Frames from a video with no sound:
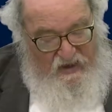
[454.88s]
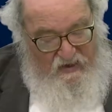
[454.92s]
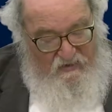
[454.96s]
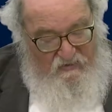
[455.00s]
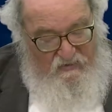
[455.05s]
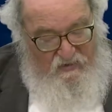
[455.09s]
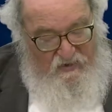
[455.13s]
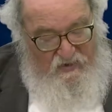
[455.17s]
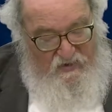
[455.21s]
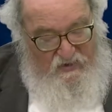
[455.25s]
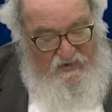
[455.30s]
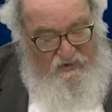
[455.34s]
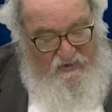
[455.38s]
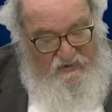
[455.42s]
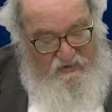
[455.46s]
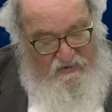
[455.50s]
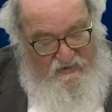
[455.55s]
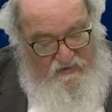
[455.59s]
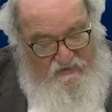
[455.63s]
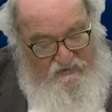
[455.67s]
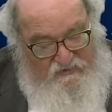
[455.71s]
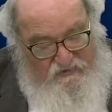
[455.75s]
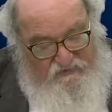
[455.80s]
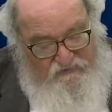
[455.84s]
Now,
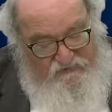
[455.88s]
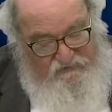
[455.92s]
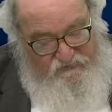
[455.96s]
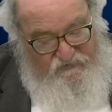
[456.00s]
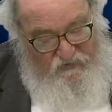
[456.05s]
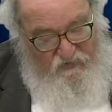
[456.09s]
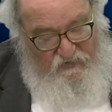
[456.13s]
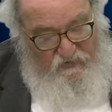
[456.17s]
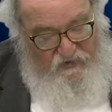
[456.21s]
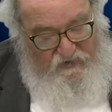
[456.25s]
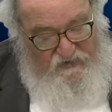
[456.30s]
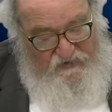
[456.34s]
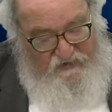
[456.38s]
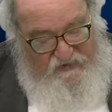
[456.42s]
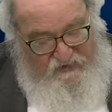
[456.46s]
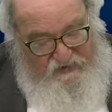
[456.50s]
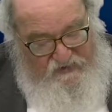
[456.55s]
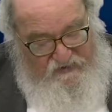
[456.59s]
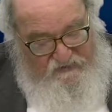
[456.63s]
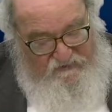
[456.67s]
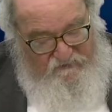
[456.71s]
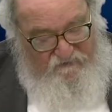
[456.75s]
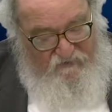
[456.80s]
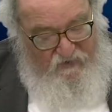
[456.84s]
the sword
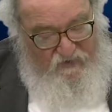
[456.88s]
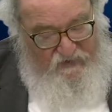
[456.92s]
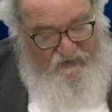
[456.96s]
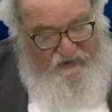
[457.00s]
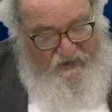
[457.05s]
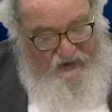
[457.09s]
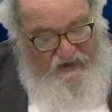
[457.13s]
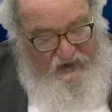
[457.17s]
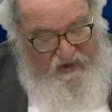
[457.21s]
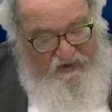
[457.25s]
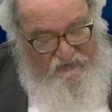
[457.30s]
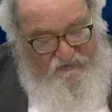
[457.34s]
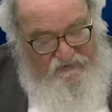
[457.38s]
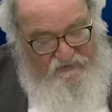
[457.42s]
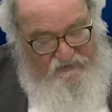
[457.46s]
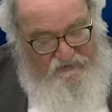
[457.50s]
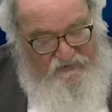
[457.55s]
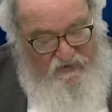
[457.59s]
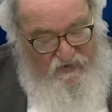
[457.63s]
is falling out,